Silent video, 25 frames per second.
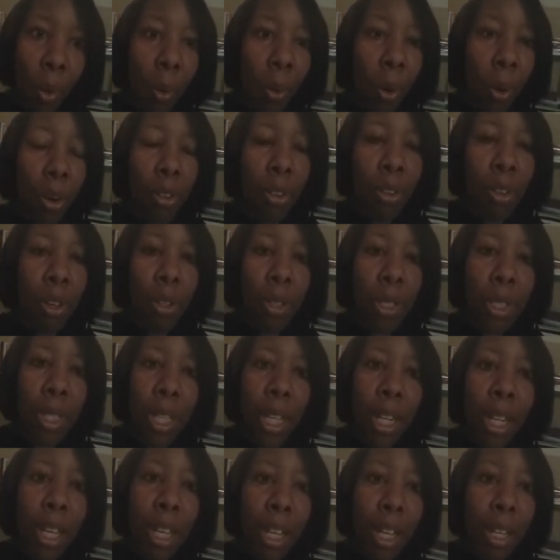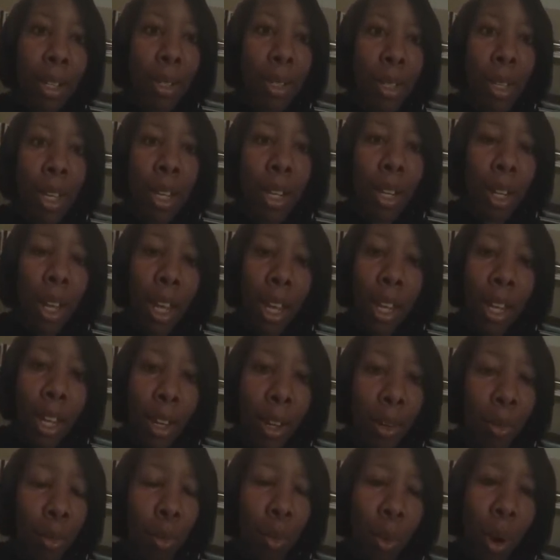or you're sitting and, in
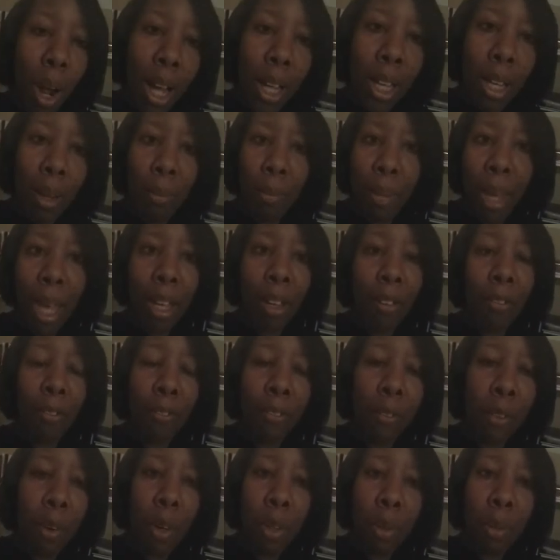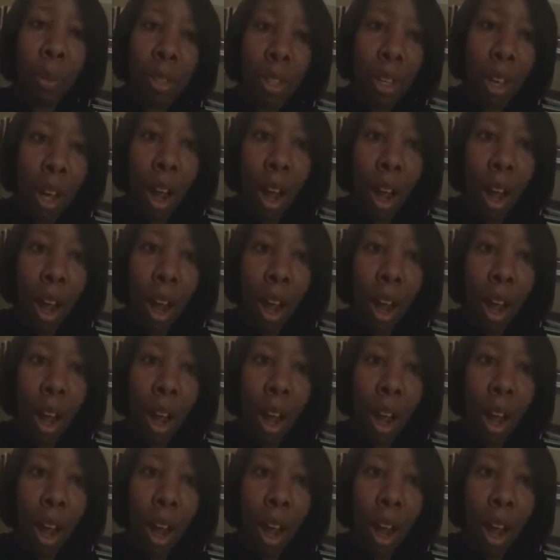in rocking back and forth with